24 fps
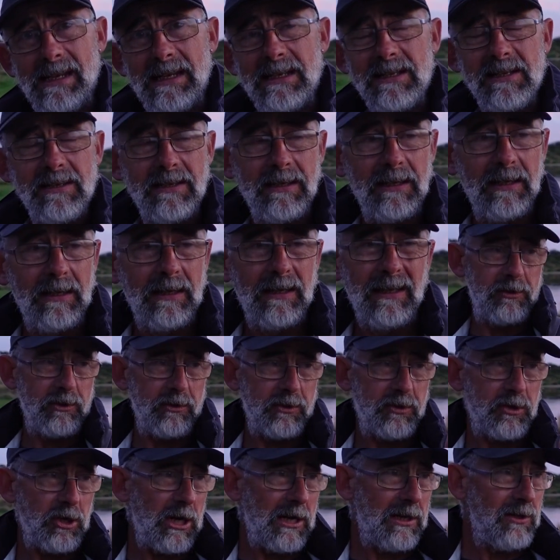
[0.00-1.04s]
it,
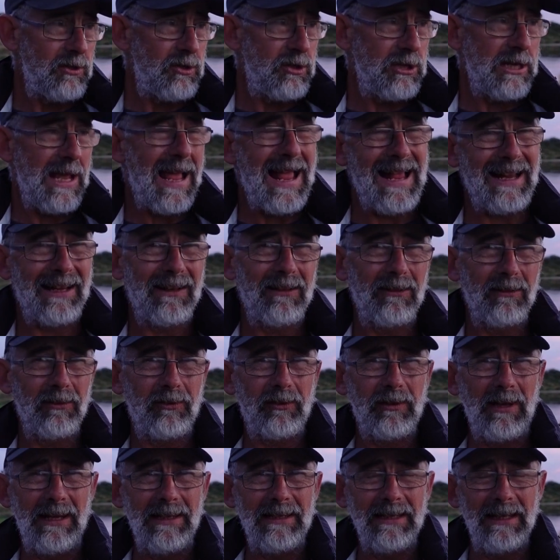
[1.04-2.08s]
just change the angle
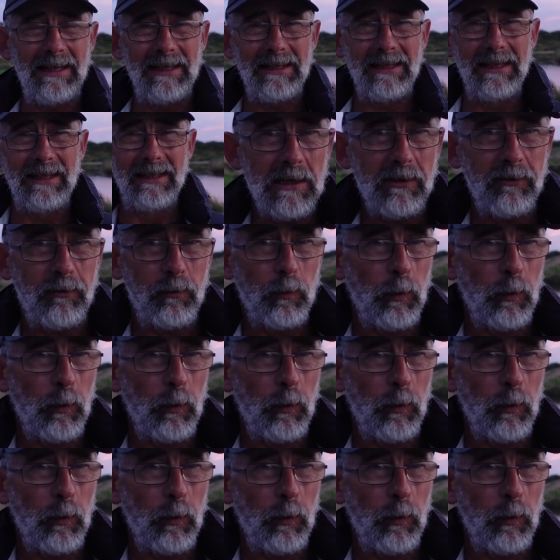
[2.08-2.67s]
slightly. It does